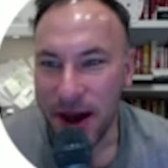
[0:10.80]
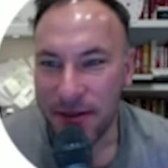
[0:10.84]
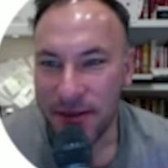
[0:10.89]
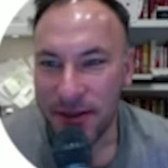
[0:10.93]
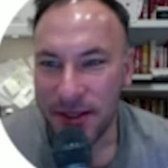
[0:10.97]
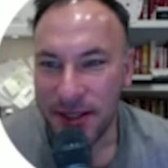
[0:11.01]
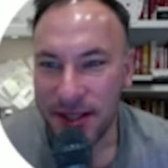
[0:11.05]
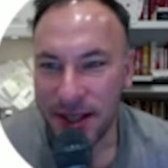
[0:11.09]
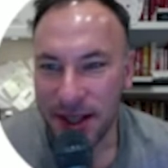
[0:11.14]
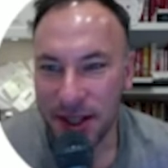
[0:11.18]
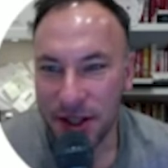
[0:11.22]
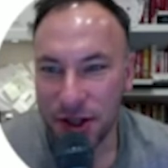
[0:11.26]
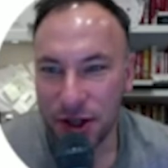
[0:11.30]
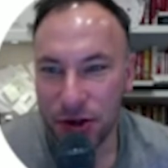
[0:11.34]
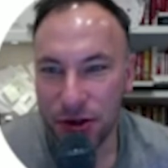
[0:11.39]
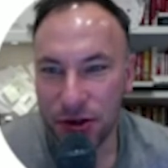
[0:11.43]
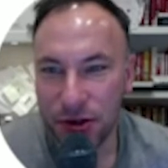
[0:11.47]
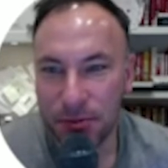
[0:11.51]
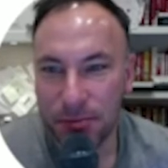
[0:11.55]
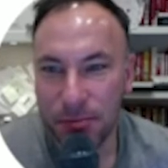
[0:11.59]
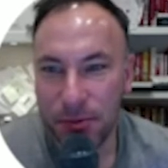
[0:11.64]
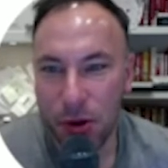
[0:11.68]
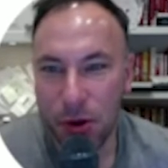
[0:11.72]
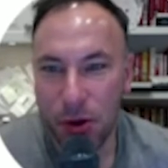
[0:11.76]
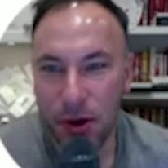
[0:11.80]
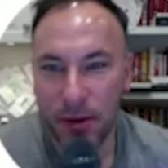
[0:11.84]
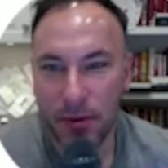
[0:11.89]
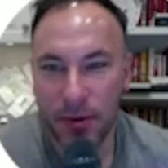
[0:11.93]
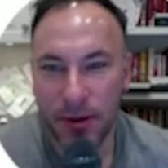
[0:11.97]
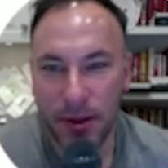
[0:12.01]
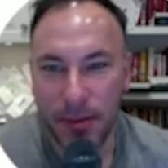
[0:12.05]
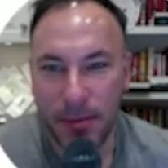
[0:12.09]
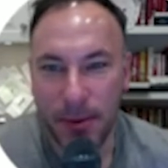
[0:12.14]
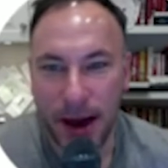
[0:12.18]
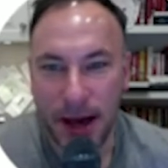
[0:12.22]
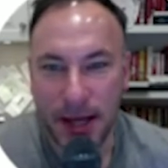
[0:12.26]
a 6-year-old boy
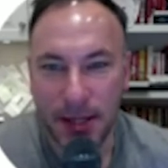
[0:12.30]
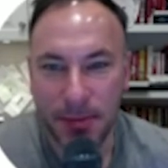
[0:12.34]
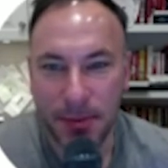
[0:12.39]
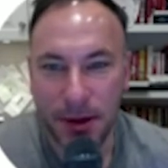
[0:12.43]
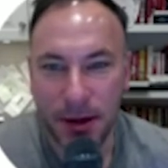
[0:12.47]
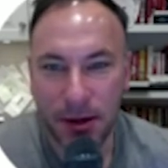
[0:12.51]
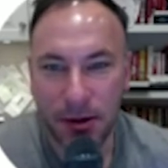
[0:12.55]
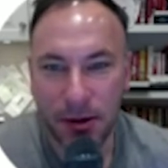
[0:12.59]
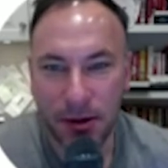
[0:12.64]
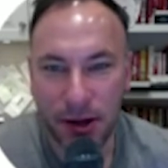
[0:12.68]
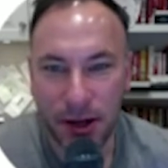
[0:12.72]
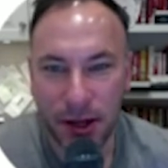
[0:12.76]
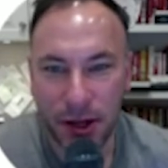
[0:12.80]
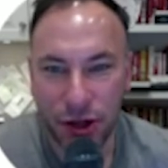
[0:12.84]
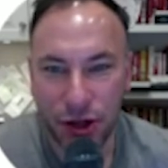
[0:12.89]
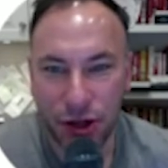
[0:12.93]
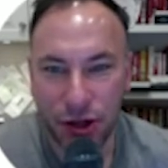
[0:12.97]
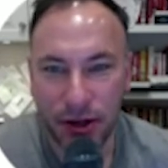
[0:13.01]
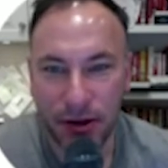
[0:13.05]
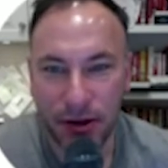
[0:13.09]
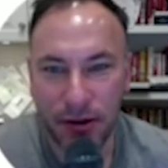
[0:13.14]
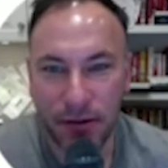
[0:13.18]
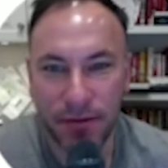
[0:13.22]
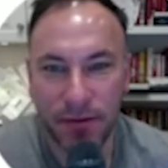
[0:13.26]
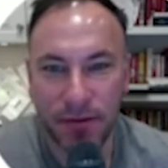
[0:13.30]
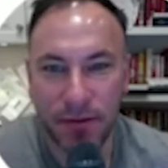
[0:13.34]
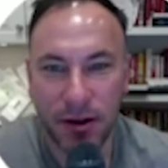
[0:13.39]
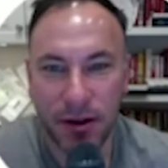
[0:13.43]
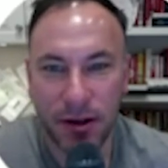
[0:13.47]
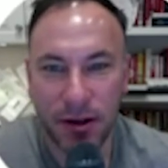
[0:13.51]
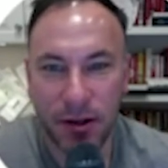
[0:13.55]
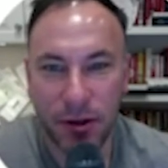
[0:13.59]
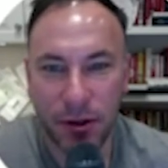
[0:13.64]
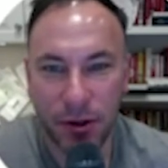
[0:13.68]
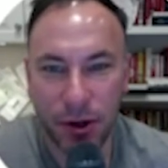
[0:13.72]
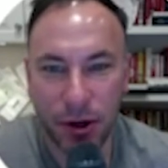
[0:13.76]
with a past medical history of
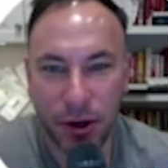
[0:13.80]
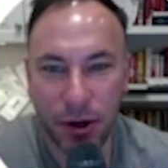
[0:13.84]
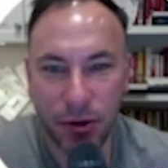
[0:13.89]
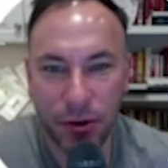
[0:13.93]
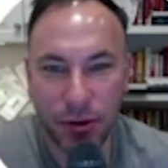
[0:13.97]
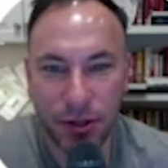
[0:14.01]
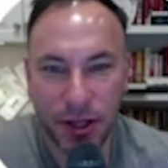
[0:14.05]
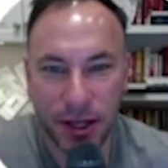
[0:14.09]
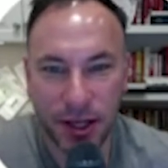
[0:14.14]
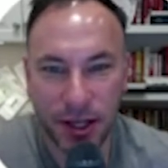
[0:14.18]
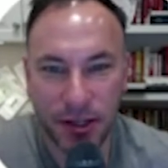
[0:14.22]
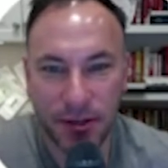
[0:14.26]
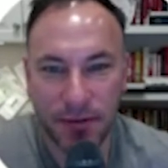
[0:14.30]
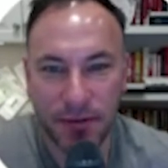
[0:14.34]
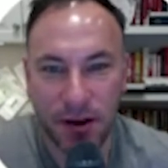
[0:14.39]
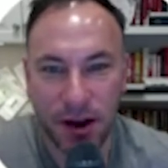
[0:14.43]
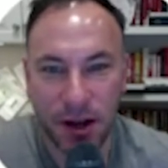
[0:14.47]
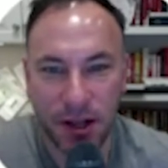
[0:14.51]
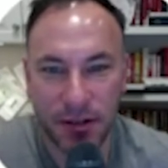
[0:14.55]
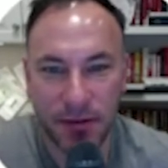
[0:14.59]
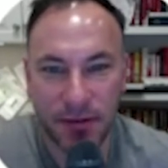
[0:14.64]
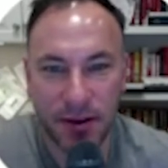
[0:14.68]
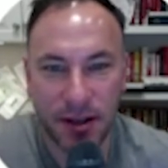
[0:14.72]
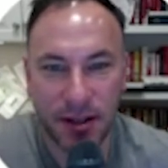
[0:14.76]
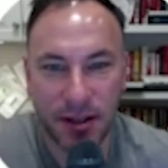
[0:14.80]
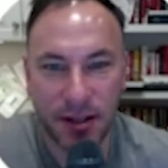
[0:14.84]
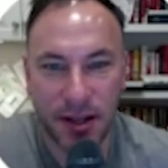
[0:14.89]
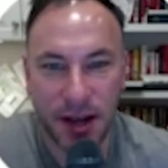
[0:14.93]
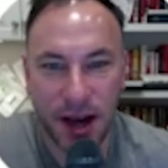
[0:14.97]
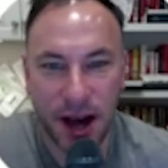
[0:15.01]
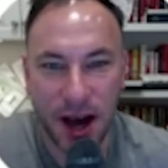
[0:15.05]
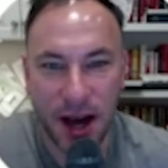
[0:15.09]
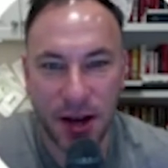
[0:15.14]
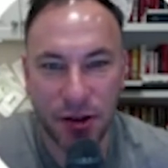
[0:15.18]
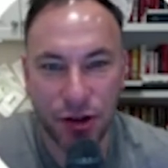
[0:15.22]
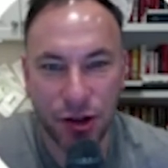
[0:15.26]
glucose 6 phosphate
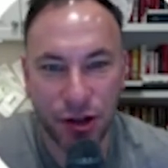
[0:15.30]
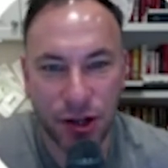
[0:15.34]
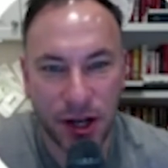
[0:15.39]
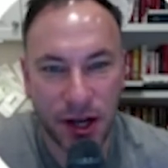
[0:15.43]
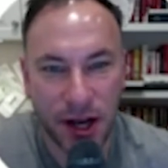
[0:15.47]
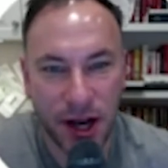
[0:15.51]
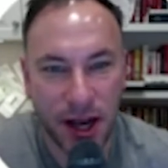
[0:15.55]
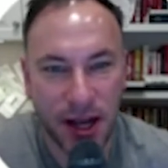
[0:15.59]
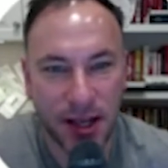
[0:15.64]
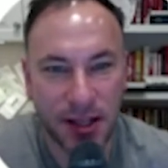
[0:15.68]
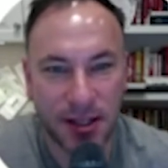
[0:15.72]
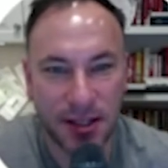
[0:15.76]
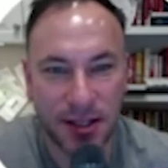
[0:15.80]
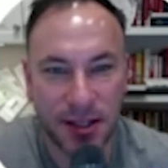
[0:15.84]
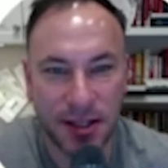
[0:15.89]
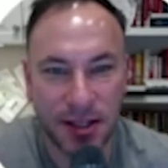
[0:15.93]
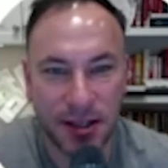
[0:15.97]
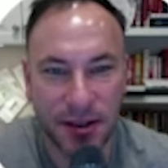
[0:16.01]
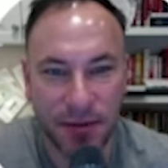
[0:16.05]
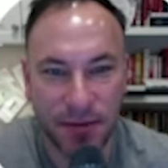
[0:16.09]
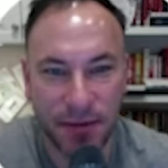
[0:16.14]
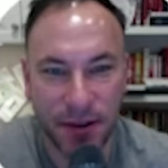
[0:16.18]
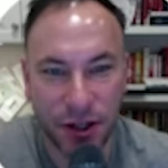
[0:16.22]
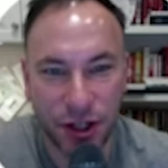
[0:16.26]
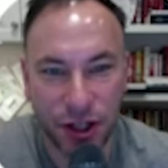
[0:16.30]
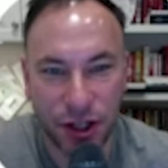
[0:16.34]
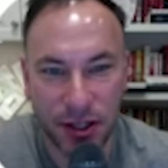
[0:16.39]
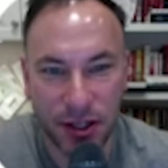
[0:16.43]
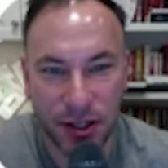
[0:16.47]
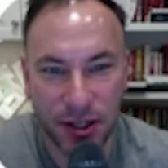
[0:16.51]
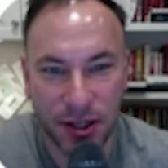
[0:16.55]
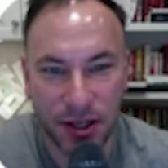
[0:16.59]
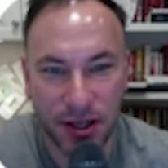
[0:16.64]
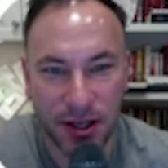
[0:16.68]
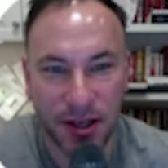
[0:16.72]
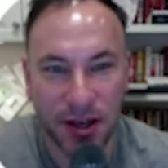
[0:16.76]
dehydrogenase
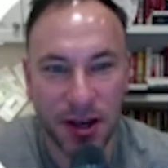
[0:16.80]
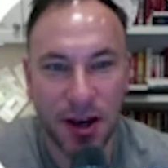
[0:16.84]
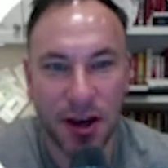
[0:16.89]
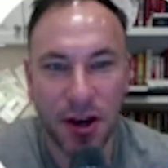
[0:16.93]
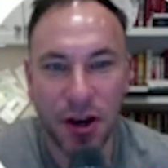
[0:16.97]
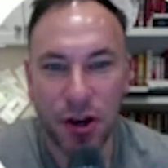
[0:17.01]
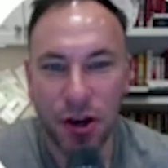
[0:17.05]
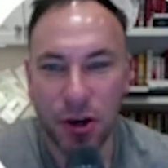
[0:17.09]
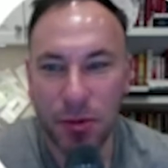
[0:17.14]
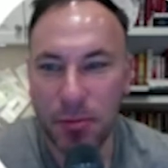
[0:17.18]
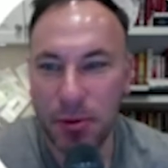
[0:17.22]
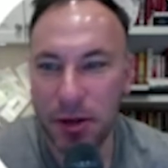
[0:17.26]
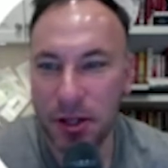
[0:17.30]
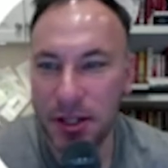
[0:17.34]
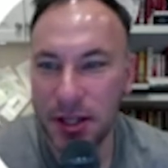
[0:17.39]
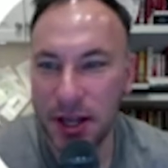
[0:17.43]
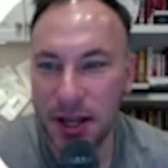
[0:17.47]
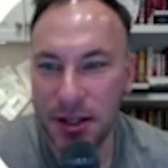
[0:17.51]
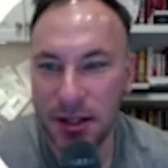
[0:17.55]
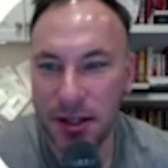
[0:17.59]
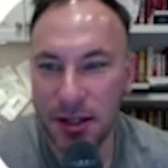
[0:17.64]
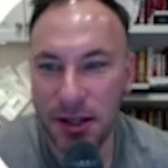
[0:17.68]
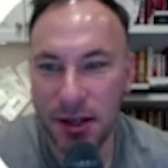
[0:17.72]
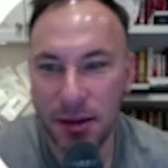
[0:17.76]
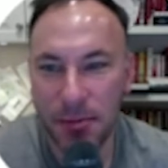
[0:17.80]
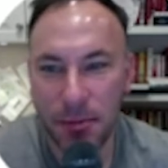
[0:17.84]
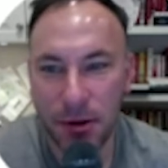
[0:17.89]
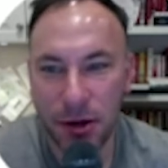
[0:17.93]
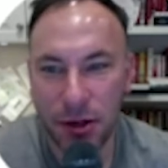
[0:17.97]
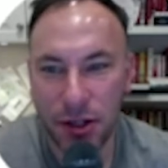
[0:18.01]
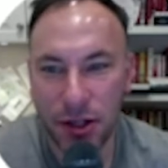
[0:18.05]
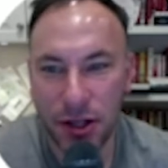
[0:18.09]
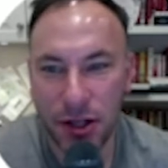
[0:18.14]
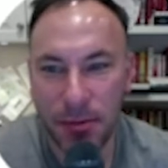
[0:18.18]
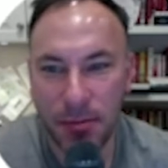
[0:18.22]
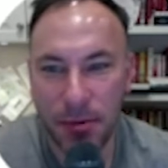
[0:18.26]
deficiency who presents to the
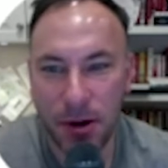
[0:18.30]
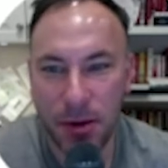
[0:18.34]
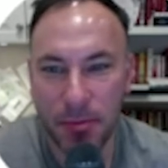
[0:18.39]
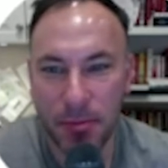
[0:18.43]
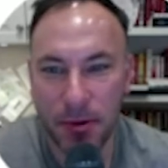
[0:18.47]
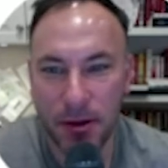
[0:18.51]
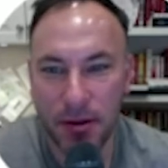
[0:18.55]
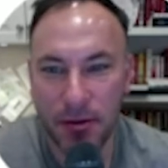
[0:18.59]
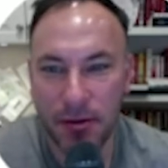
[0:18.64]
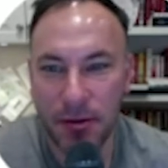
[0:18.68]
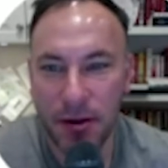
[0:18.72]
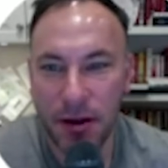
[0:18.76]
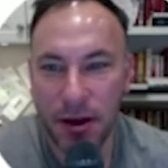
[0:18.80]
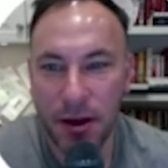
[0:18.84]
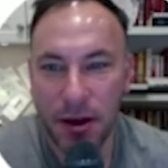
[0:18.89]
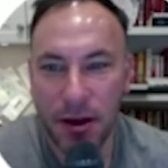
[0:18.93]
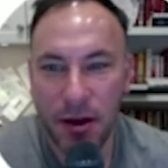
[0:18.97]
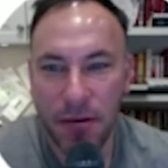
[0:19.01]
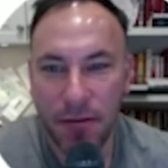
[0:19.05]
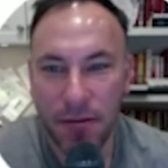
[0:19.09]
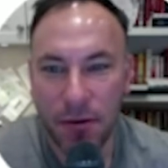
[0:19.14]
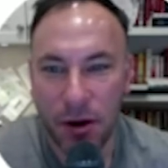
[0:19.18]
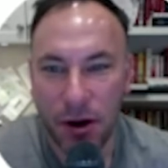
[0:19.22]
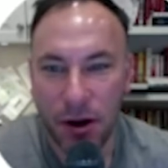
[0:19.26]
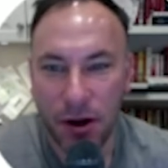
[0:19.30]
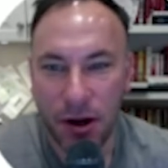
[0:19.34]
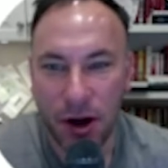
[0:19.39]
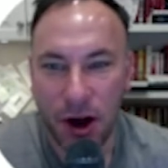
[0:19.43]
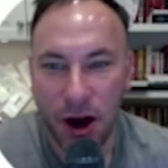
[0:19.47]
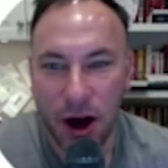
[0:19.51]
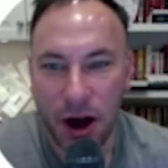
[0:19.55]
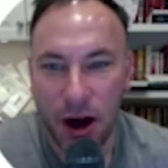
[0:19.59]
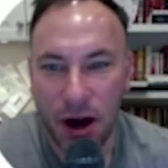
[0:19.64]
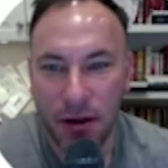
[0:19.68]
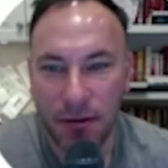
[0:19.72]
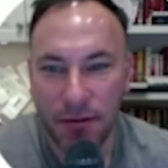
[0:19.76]
emergency department for a
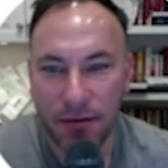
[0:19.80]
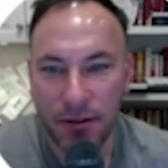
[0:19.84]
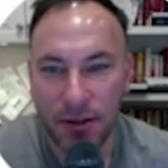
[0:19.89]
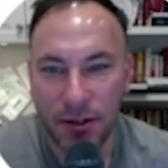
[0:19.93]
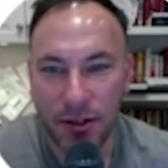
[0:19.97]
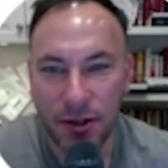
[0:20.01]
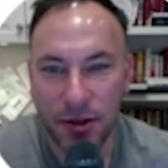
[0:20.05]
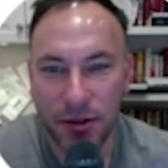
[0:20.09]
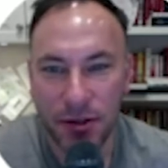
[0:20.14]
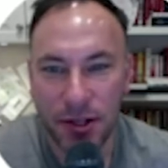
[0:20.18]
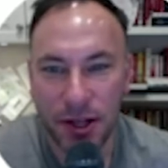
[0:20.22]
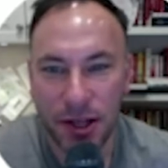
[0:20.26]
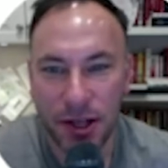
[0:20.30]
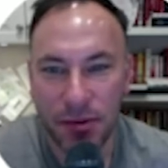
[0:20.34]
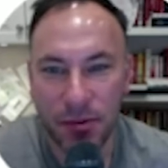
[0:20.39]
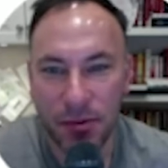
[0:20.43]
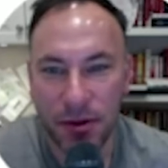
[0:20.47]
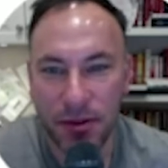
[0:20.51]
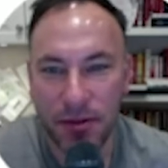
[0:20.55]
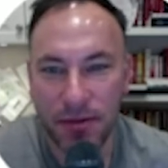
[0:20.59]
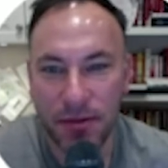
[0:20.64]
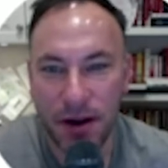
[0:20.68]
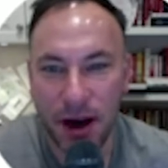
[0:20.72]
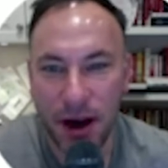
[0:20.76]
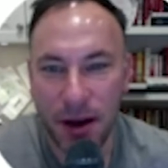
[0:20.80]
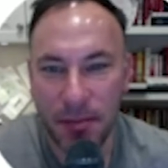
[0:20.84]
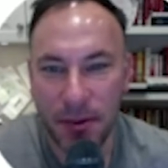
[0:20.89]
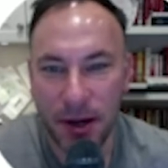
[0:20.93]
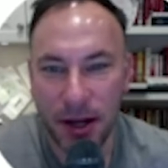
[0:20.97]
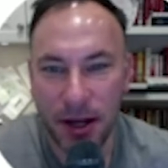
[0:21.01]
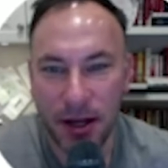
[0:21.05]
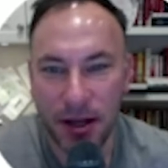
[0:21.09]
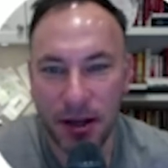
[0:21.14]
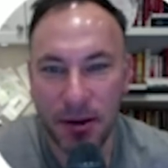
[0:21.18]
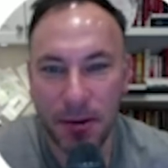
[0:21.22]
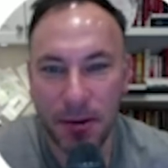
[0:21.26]
cough associated with
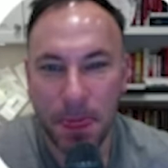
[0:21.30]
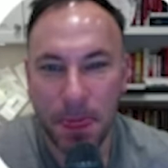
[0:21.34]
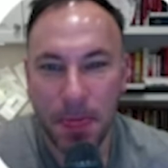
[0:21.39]
vomiting.